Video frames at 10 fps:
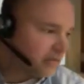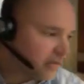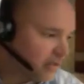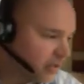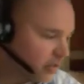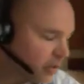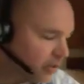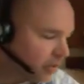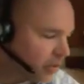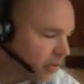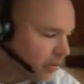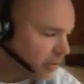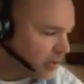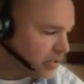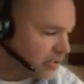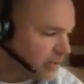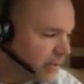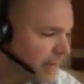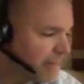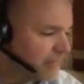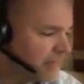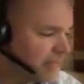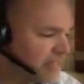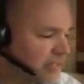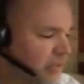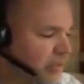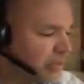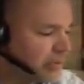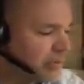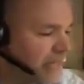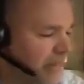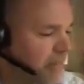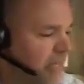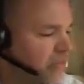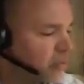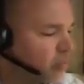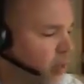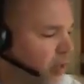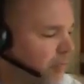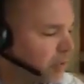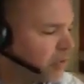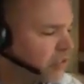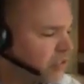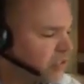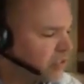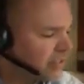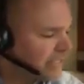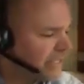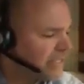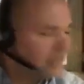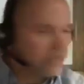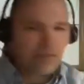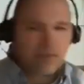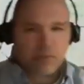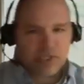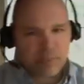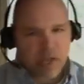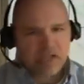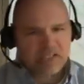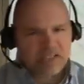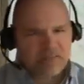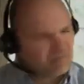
You know, we all know the person. And he says, they picked the wrong person to lead the response.